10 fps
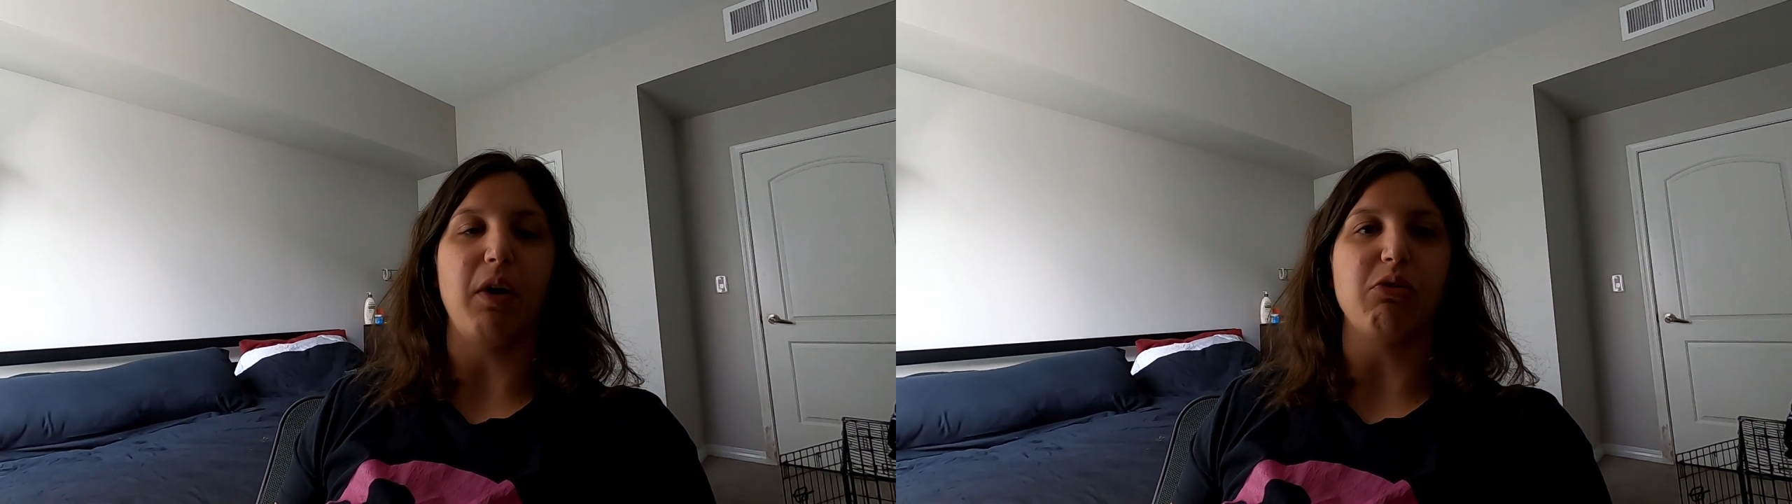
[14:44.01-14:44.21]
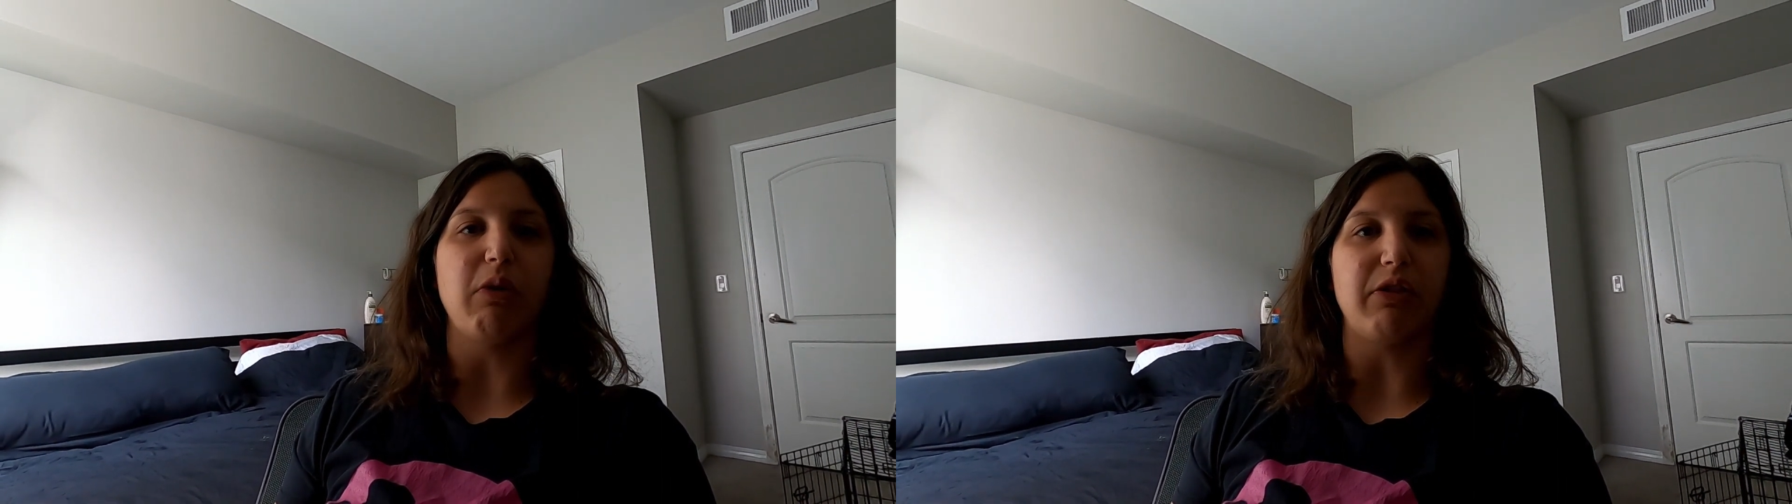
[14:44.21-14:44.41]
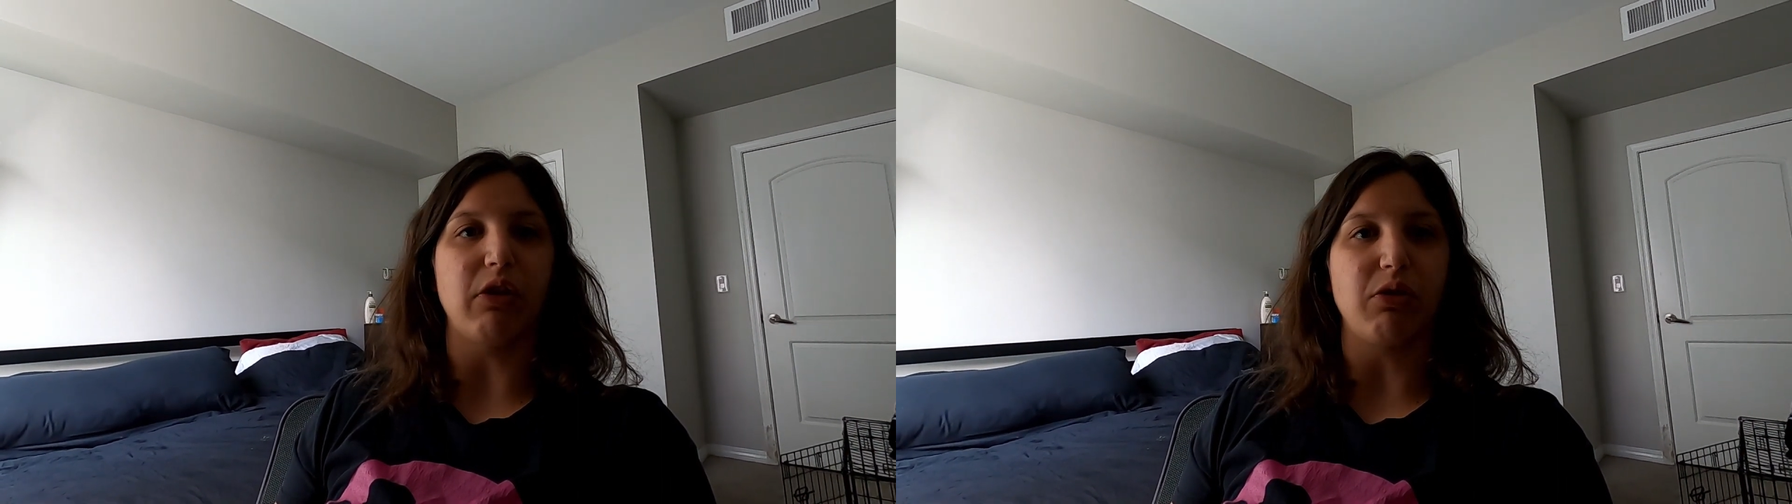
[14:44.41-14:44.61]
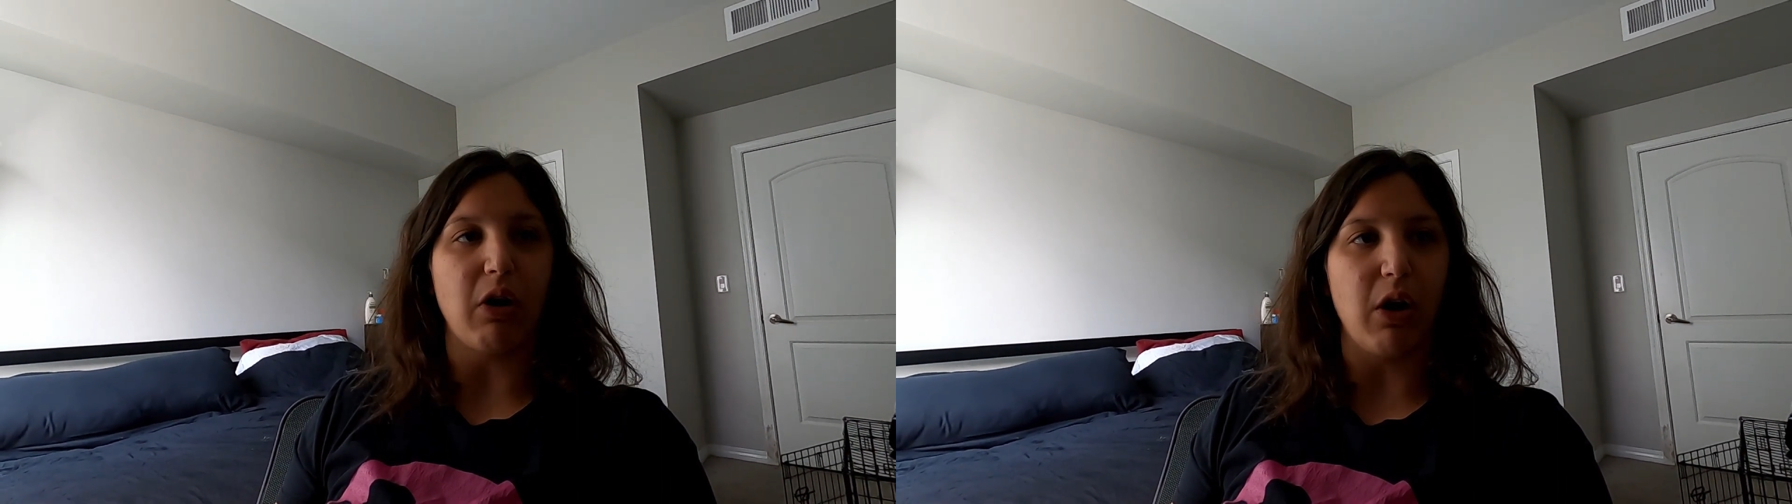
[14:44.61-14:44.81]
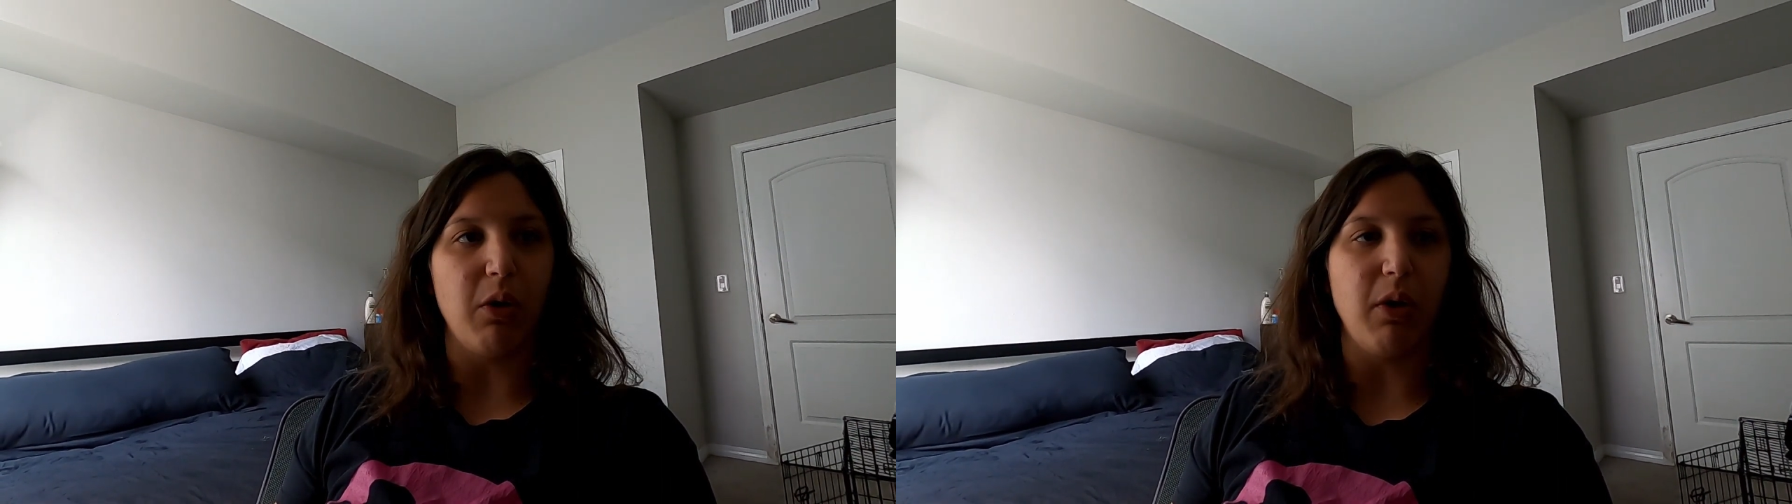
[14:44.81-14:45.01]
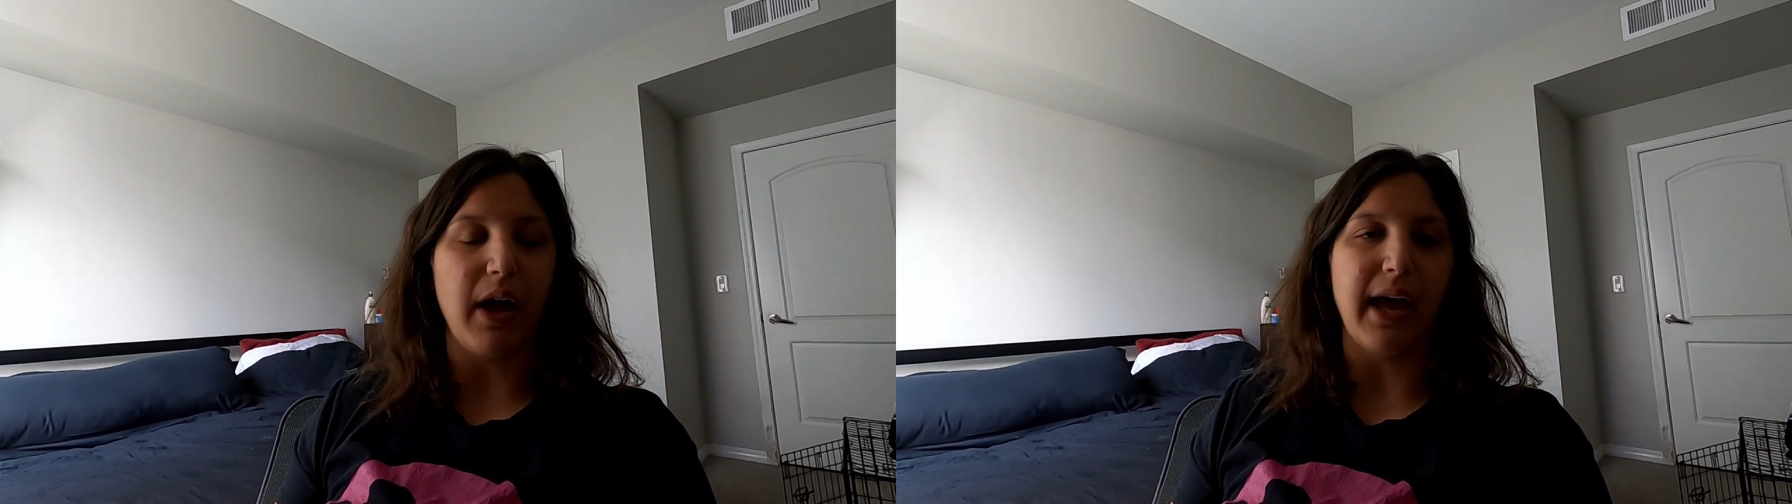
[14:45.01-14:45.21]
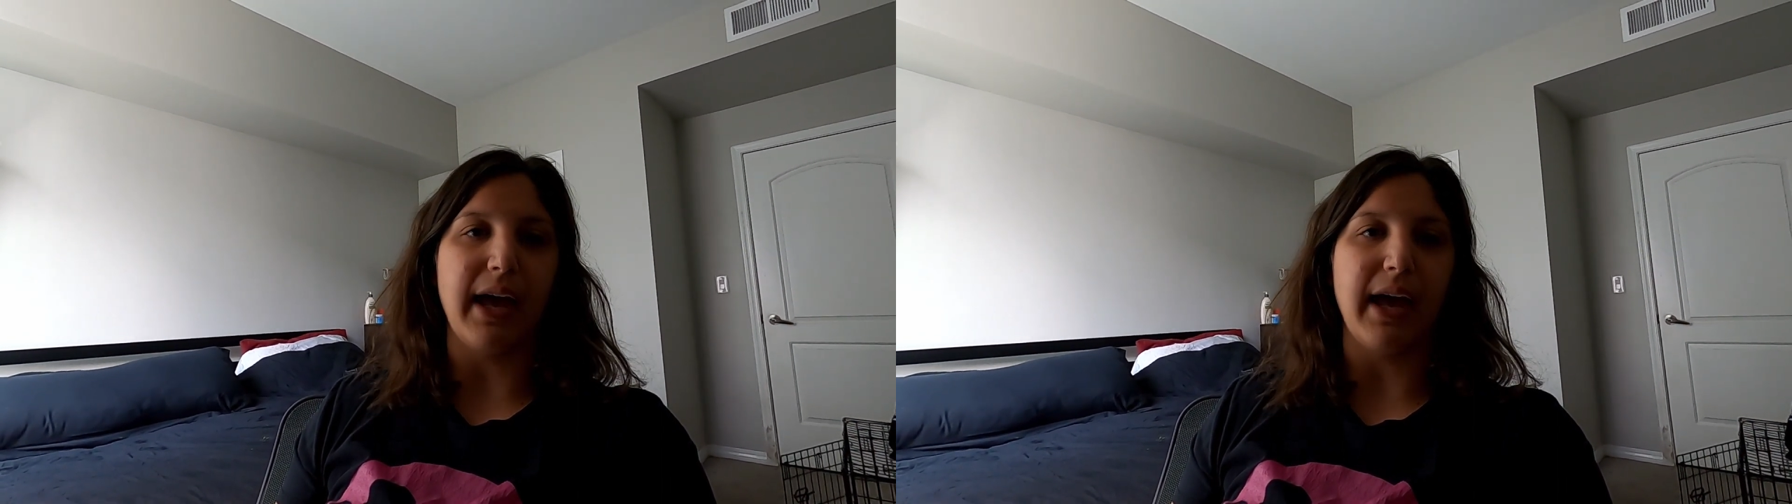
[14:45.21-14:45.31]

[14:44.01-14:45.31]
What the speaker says: way throughout the throw.